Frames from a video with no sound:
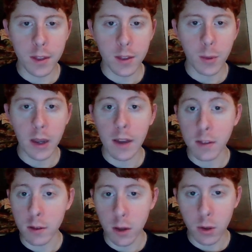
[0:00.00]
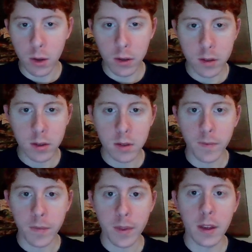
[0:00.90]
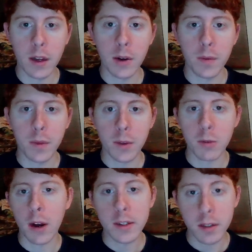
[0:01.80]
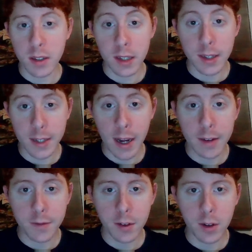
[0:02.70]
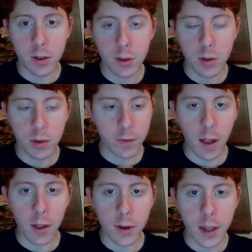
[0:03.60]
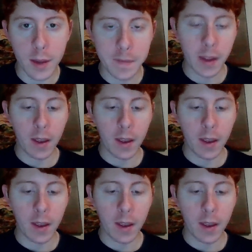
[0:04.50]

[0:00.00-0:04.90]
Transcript: the way that the logos, Christ designed for you, following Him,